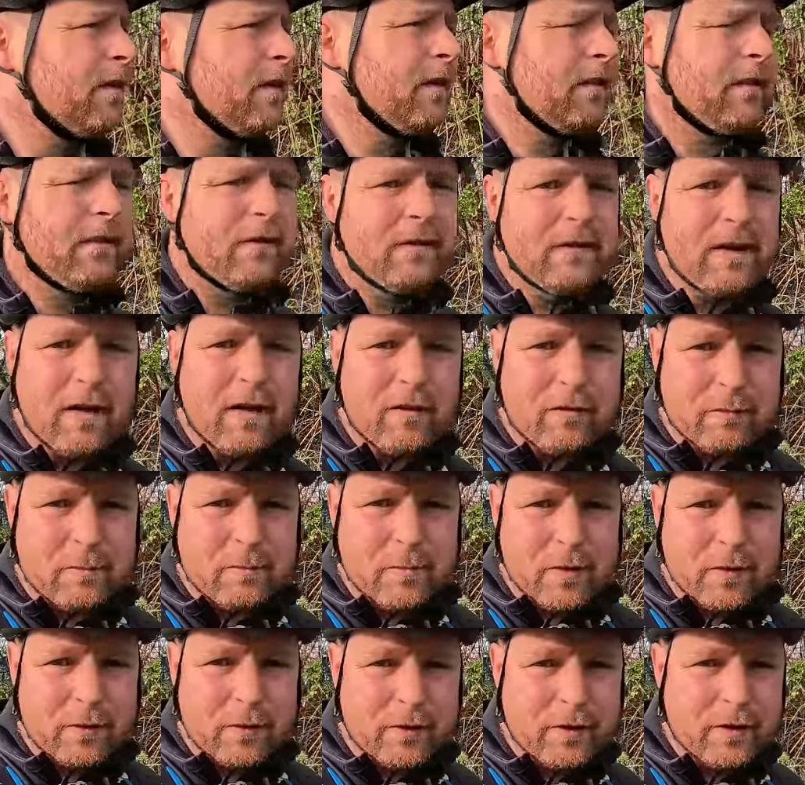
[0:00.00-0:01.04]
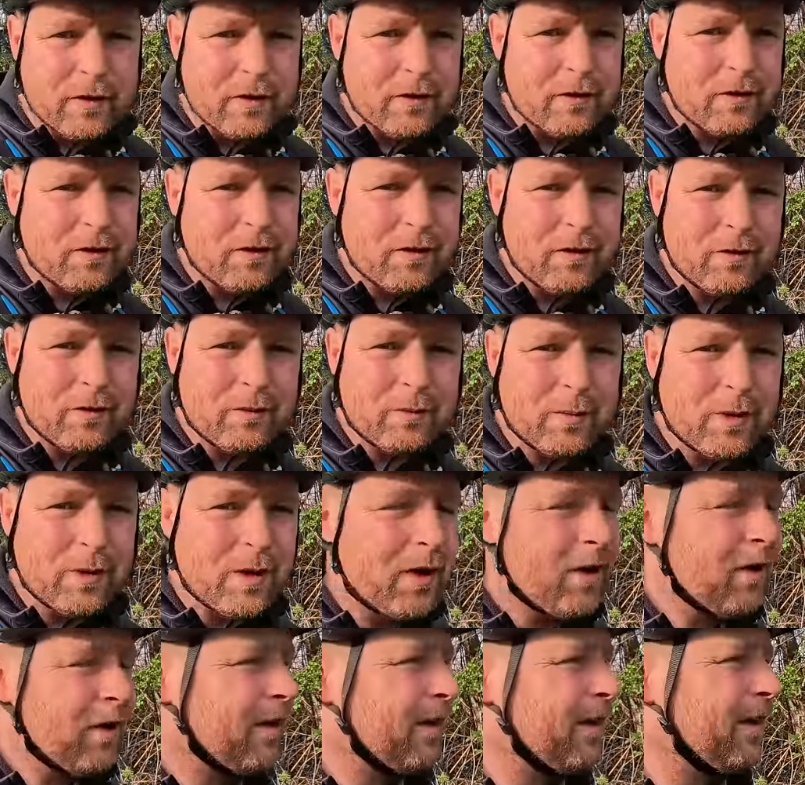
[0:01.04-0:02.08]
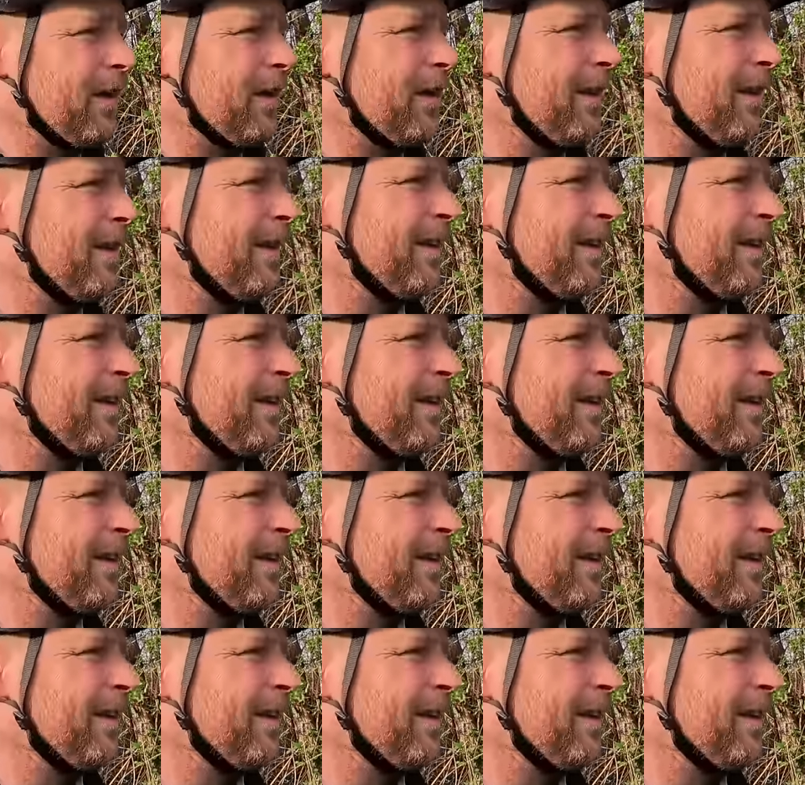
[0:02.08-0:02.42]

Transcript: stealth mode, as we call it,